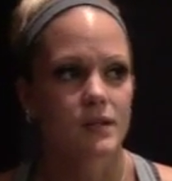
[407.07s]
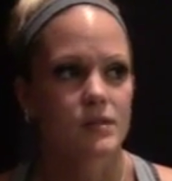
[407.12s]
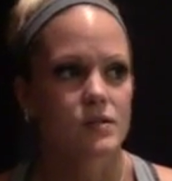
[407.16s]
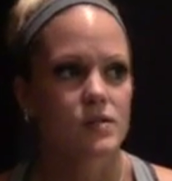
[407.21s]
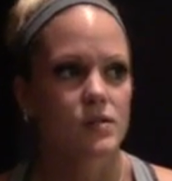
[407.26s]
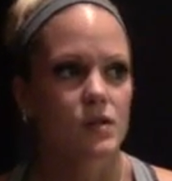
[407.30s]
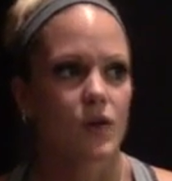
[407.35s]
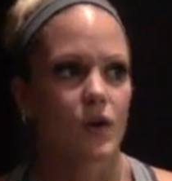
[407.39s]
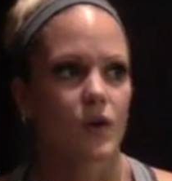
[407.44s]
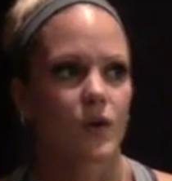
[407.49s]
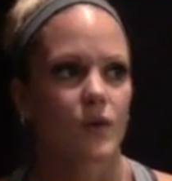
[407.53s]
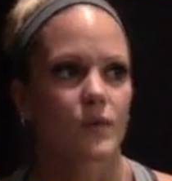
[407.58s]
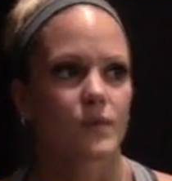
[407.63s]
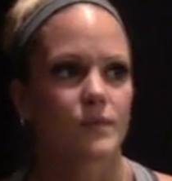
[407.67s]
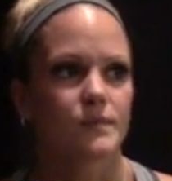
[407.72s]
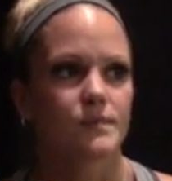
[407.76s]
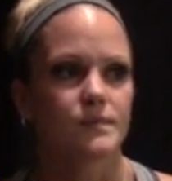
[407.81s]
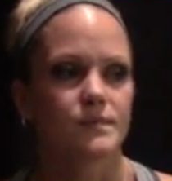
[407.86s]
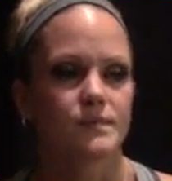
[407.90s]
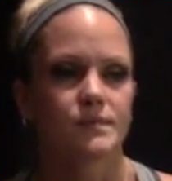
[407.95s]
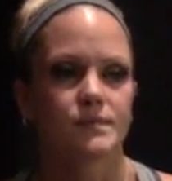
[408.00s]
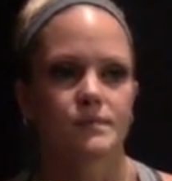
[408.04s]

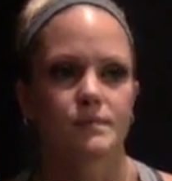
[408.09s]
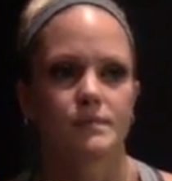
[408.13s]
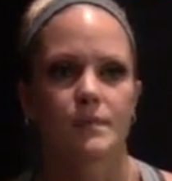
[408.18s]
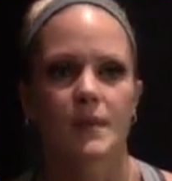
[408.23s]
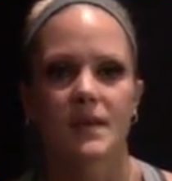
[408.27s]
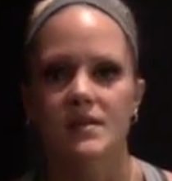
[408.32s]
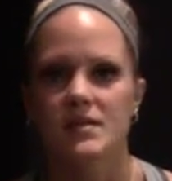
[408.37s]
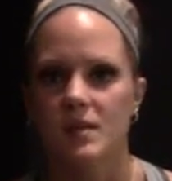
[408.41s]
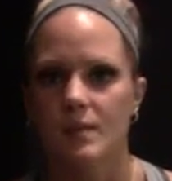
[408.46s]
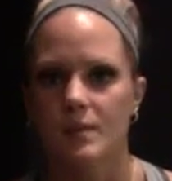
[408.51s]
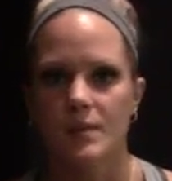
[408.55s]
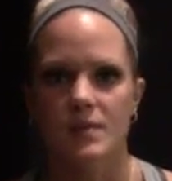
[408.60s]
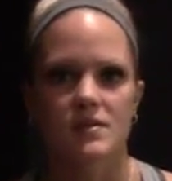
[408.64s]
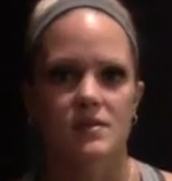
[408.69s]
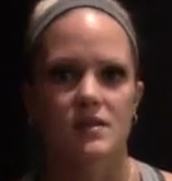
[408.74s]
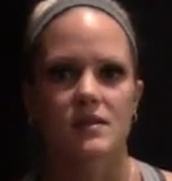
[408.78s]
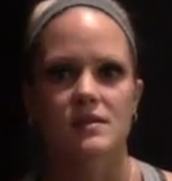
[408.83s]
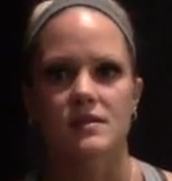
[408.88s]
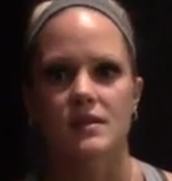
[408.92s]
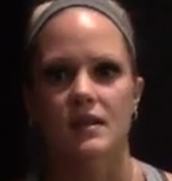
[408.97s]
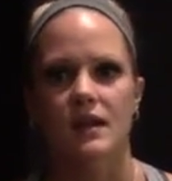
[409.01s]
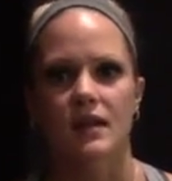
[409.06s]
So mix up the
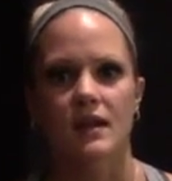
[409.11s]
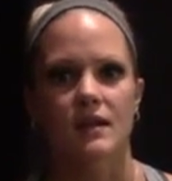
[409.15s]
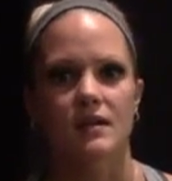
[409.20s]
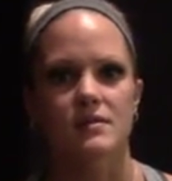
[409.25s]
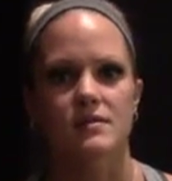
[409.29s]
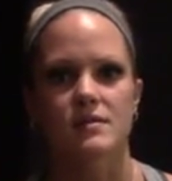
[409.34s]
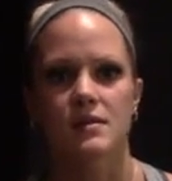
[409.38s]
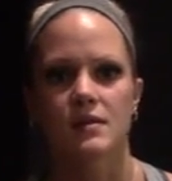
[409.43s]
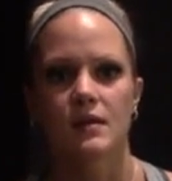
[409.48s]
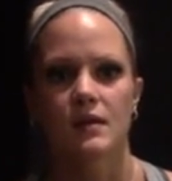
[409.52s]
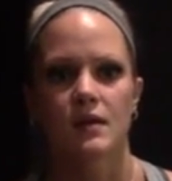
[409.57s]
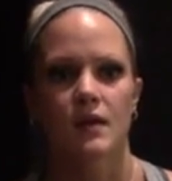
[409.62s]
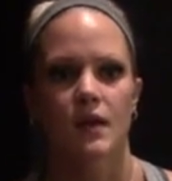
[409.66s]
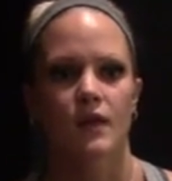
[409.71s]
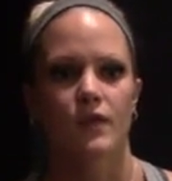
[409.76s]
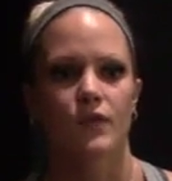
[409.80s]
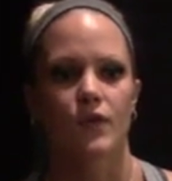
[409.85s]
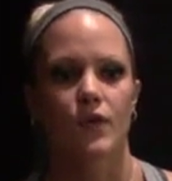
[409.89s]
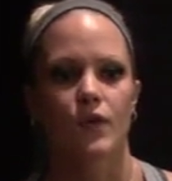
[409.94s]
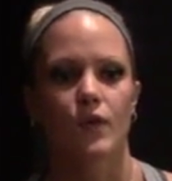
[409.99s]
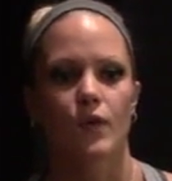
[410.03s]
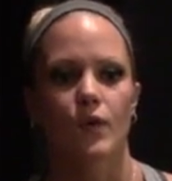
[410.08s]
seasonings.
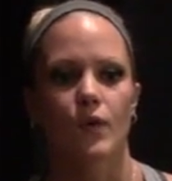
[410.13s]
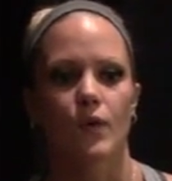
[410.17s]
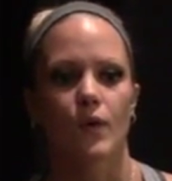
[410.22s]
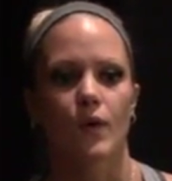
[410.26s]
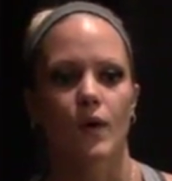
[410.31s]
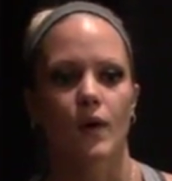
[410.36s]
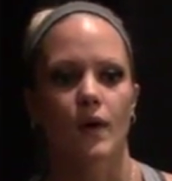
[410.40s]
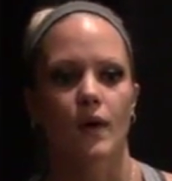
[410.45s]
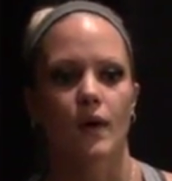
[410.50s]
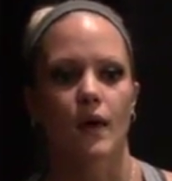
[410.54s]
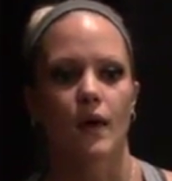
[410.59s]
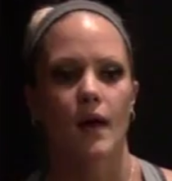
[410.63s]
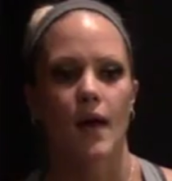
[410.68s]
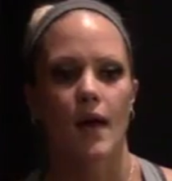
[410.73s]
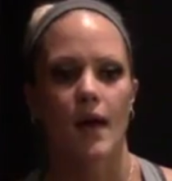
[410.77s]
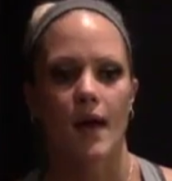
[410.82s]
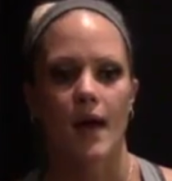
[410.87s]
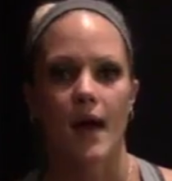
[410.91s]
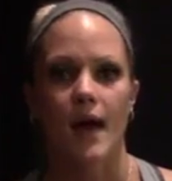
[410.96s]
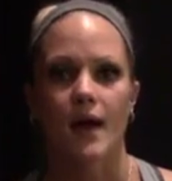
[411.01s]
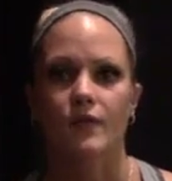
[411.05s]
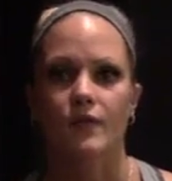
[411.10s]
If you
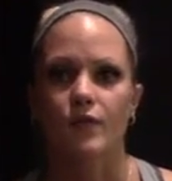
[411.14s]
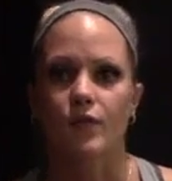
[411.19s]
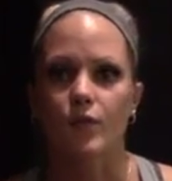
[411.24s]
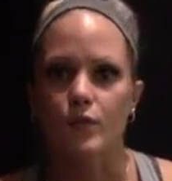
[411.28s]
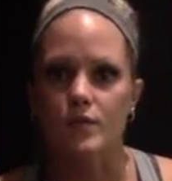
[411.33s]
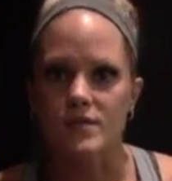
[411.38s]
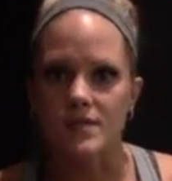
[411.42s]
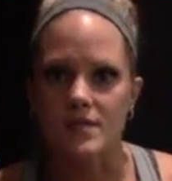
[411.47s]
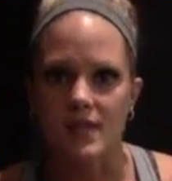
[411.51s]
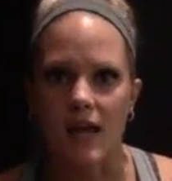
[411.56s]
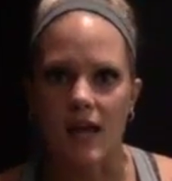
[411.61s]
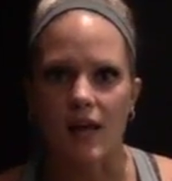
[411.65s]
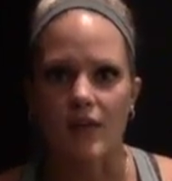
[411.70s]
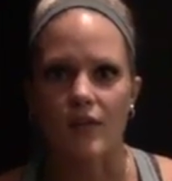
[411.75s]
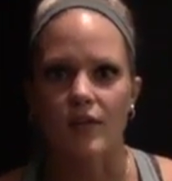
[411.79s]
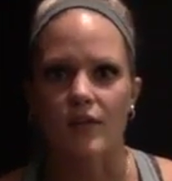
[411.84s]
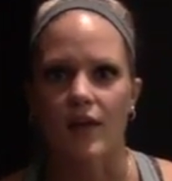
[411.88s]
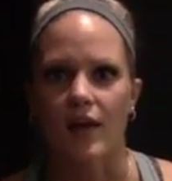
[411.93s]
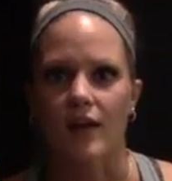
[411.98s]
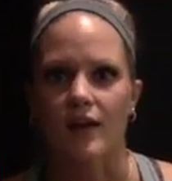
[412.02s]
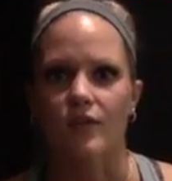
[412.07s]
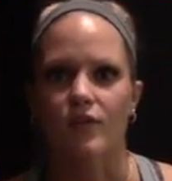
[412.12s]
add foods
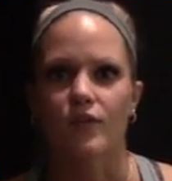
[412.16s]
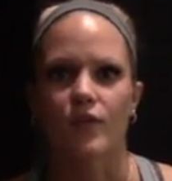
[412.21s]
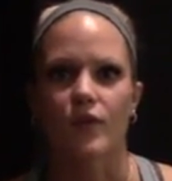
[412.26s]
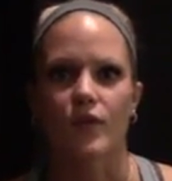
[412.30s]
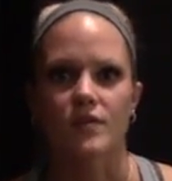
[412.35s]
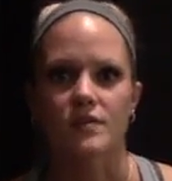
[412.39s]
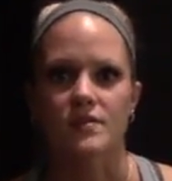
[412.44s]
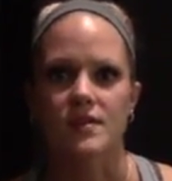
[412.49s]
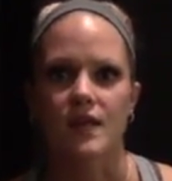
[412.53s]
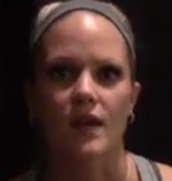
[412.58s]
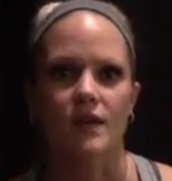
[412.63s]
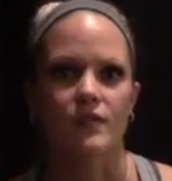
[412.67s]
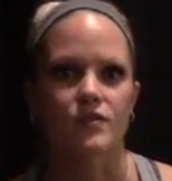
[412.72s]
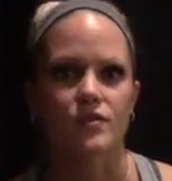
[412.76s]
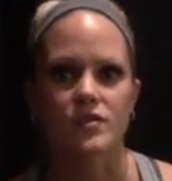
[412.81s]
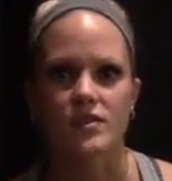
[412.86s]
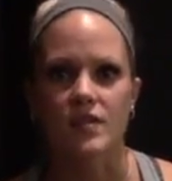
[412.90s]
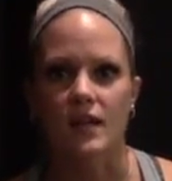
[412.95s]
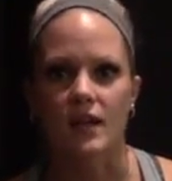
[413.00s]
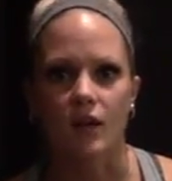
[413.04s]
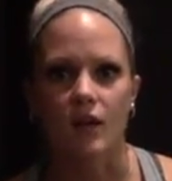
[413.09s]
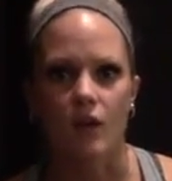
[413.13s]
together, like if you, instead of
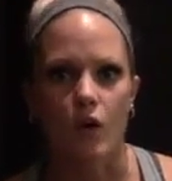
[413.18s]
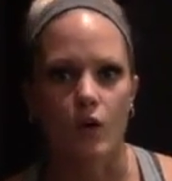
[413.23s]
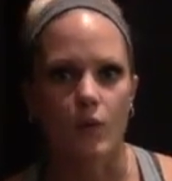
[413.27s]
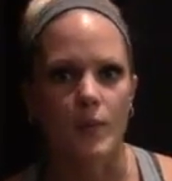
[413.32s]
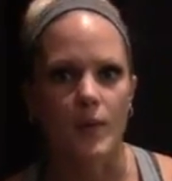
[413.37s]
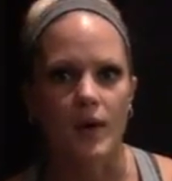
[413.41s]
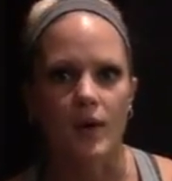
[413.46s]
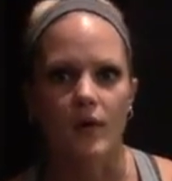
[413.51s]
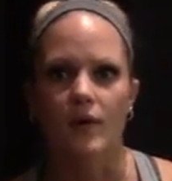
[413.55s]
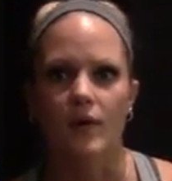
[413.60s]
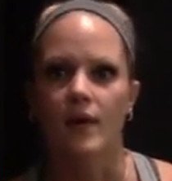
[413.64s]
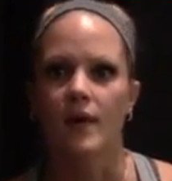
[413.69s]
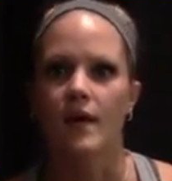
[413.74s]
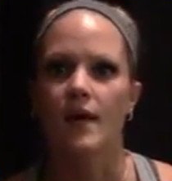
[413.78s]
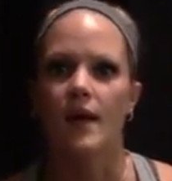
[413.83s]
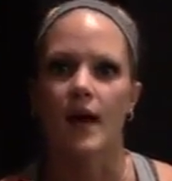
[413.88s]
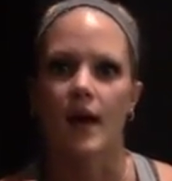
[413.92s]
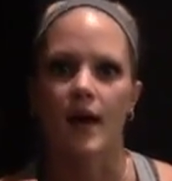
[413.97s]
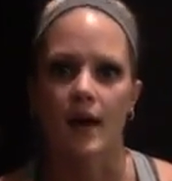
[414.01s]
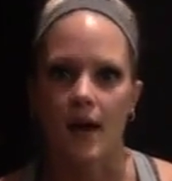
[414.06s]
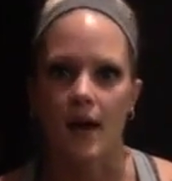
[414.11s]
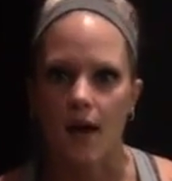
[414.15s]
just eating oatmeal
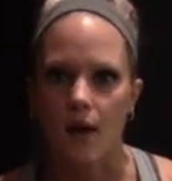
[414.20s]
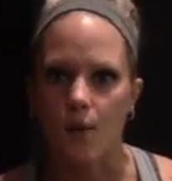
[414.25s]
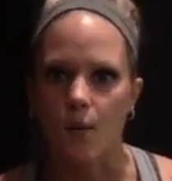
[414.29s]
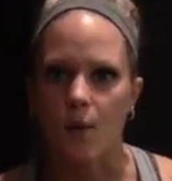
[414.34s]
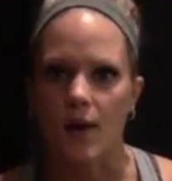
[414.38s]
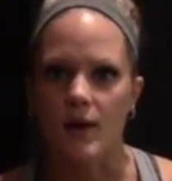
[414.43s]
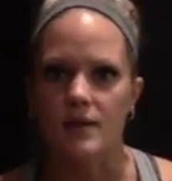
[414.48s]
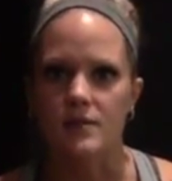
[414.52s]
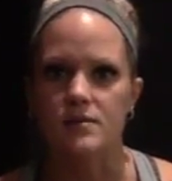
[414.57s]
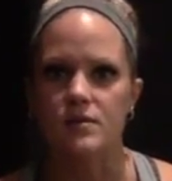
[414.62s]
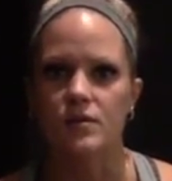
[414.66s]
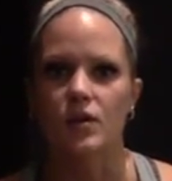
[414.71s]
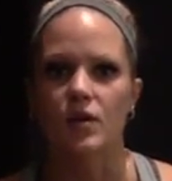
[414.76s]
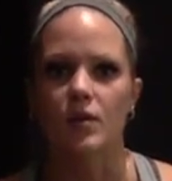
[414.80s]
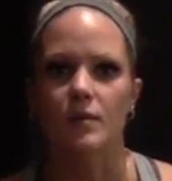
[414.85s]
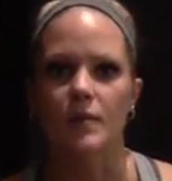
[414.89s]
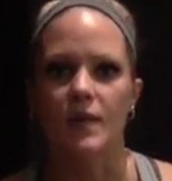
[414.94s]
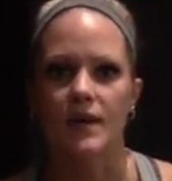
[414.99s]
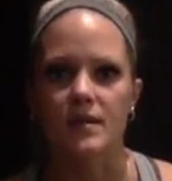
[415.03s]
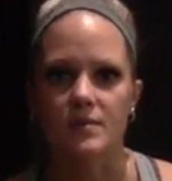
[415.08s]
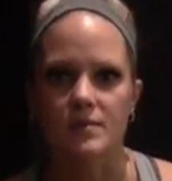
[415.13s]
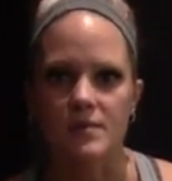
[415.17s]
and egg whites, you can
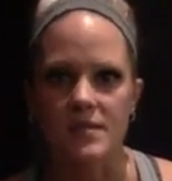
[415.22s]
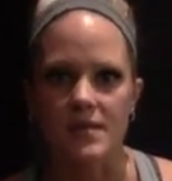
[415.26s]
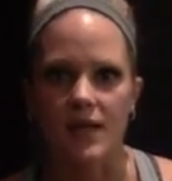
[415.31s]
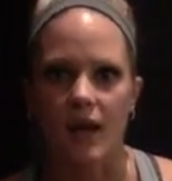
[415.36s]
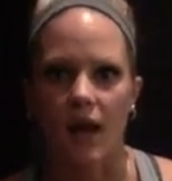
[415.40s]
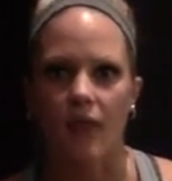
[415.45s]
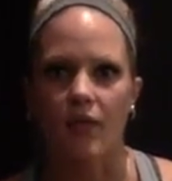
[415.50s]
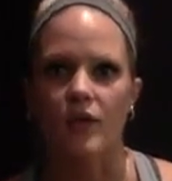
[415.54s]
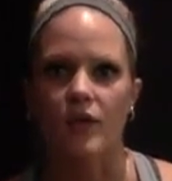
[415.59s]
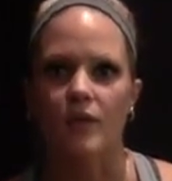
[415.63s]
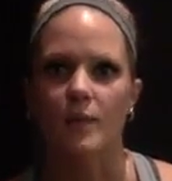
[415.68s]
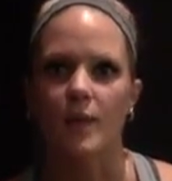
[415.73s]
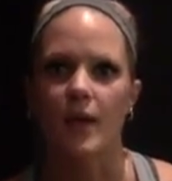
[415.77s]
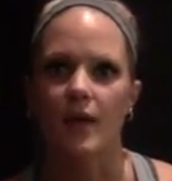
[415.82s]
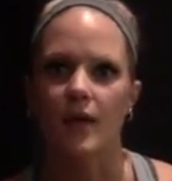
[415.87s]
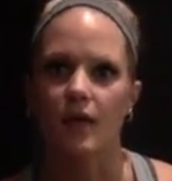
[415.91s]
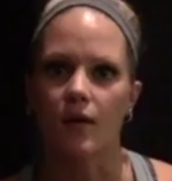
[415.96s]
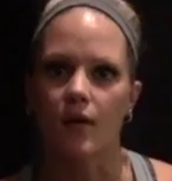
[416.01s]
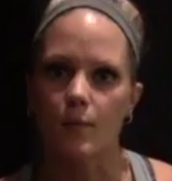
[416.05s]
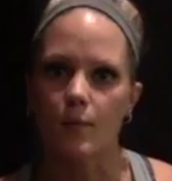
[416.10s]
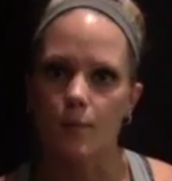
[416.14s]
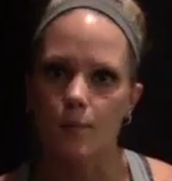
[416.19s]
mix them together and
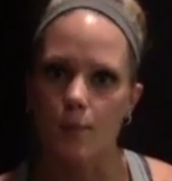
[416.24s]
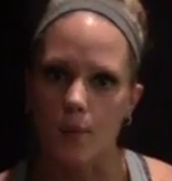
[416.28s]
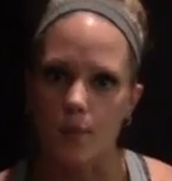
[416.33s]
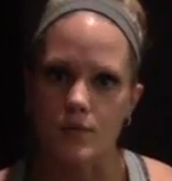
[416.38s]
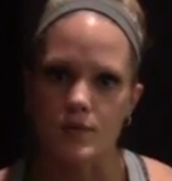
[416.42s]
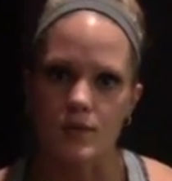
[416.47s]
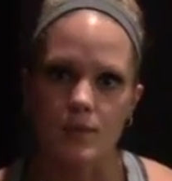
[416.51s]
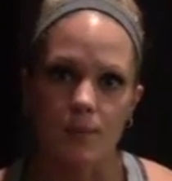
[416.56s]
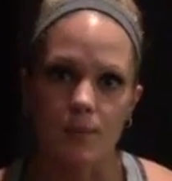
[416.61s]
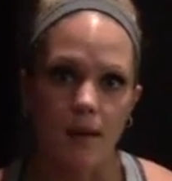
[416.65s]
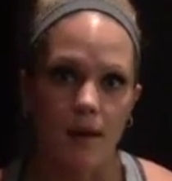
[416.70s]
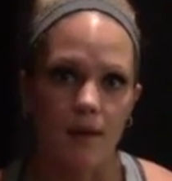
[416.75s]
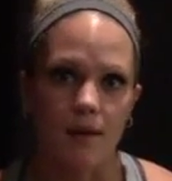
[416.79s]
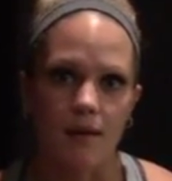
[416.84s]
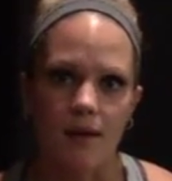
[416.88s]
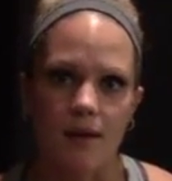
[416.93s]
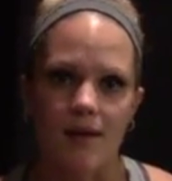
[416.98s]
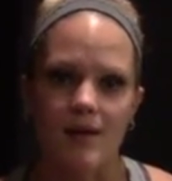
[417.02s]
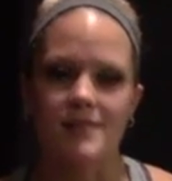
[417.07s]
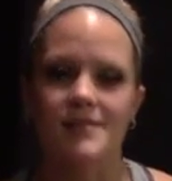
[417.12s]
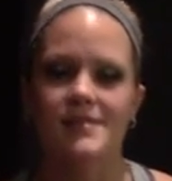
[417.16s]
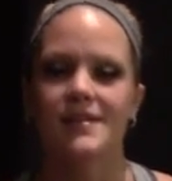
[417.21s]
make protein
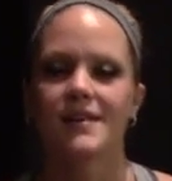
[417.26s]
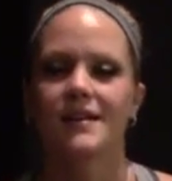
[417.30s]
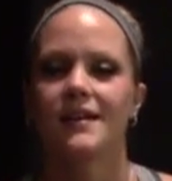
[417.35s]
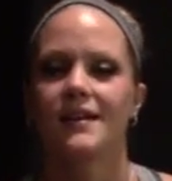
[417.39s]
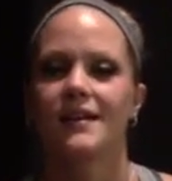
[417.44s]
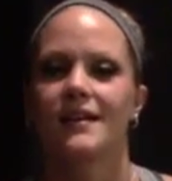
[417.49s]
pancakes.